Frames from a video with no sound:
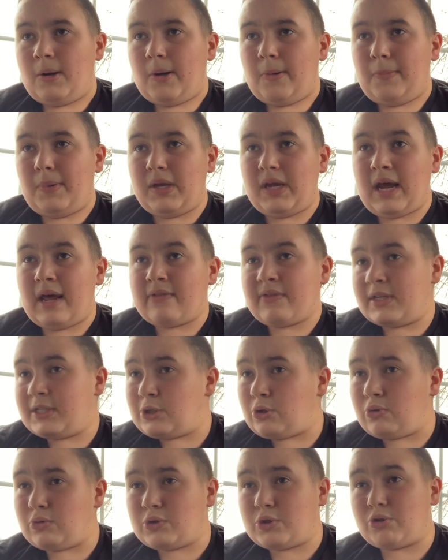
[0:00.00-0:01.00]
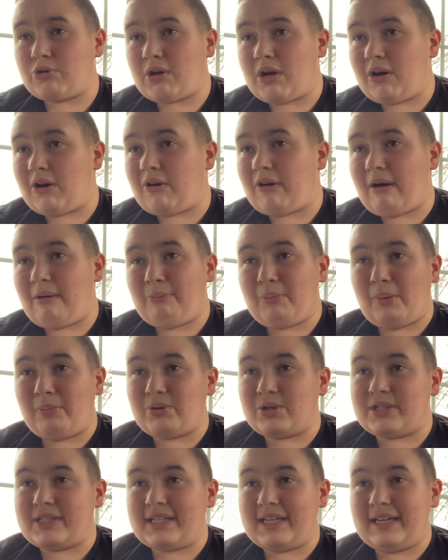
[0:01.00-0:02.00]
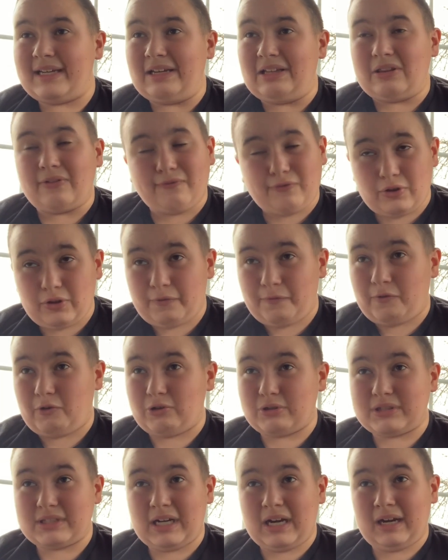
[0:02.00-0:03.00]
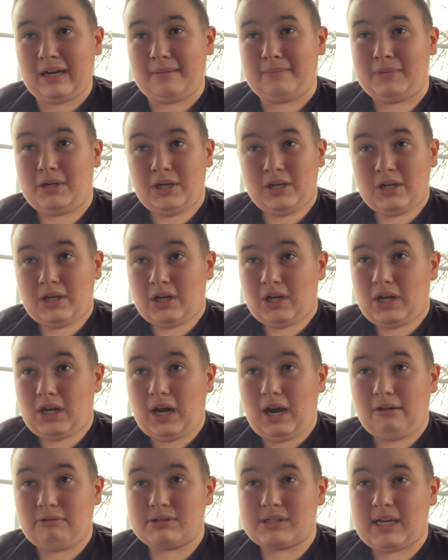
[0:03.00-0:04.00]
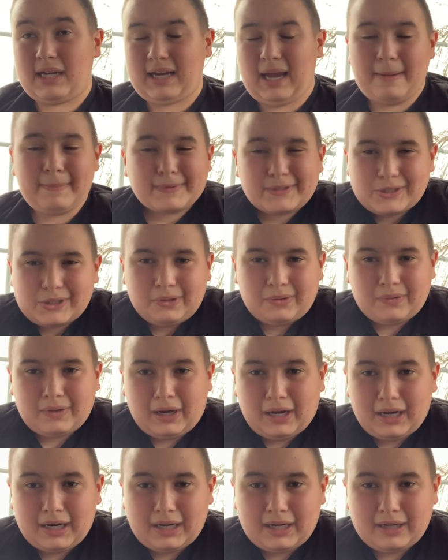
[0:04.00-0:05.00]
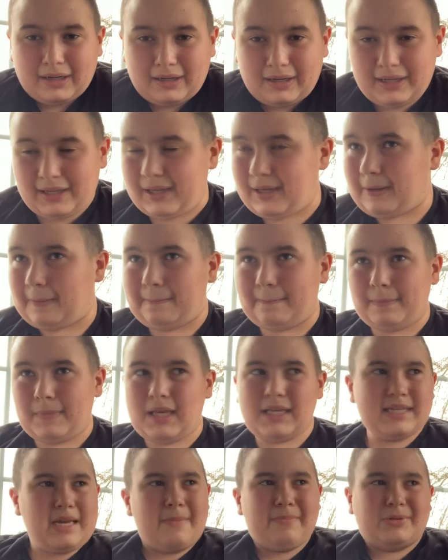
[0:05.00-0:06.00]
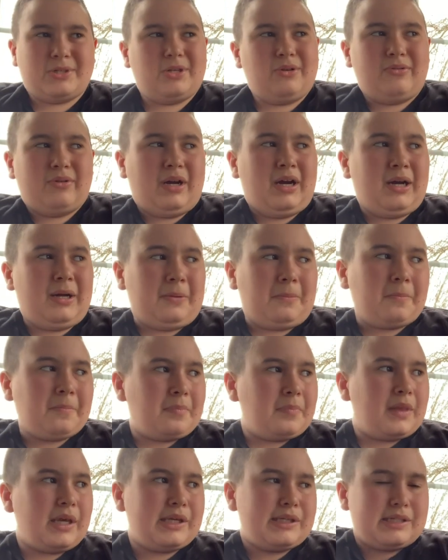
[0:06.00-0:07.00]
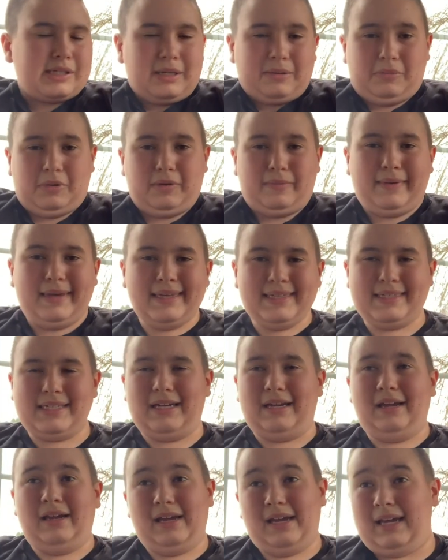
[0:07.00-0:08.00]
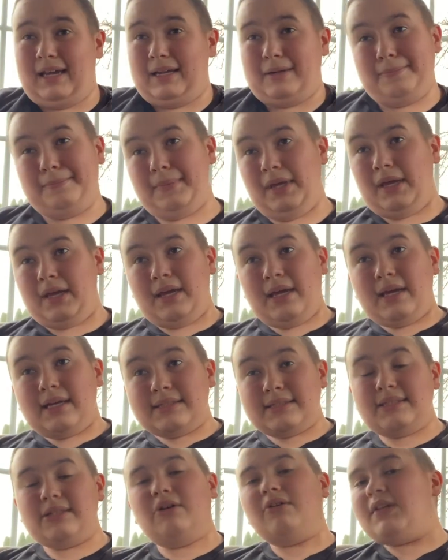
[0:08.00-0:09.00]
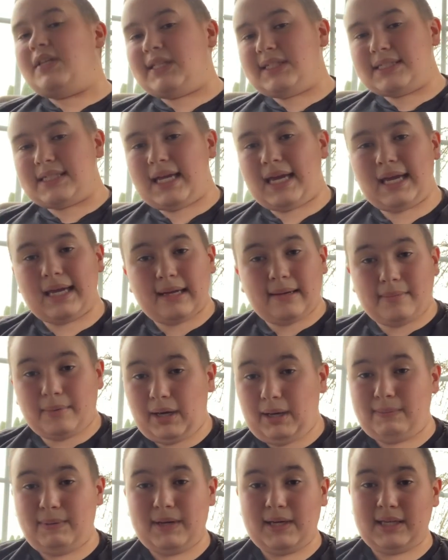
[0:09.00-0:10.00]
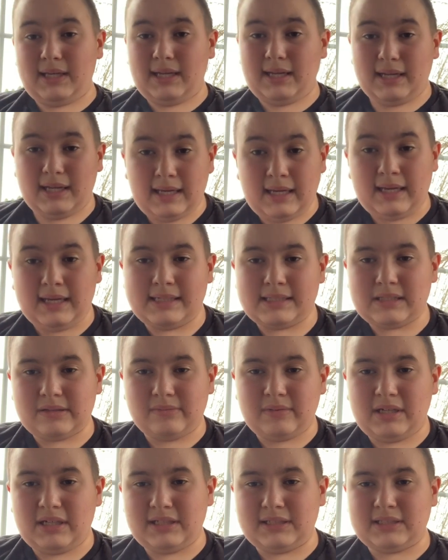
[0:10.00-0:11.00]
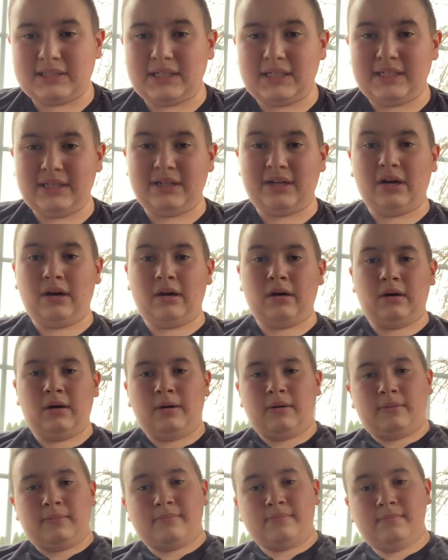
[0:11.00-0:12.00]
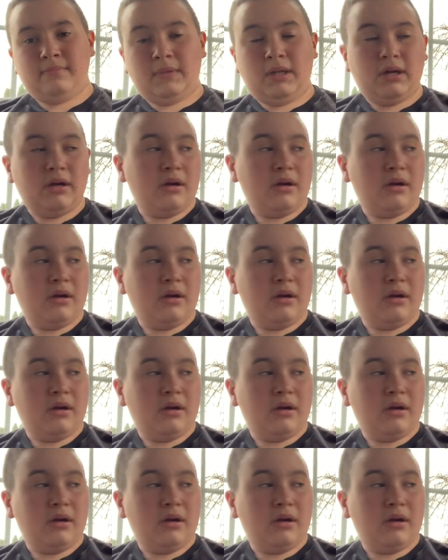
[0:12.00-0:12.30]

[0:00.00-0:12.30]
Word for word: but yeah, this whole trailer, I remember seeing it for the first time. I was like, episode 9, like, it's episode 9. It's going to be amazing. And still to this day, in my opinion, it is amazing. Um,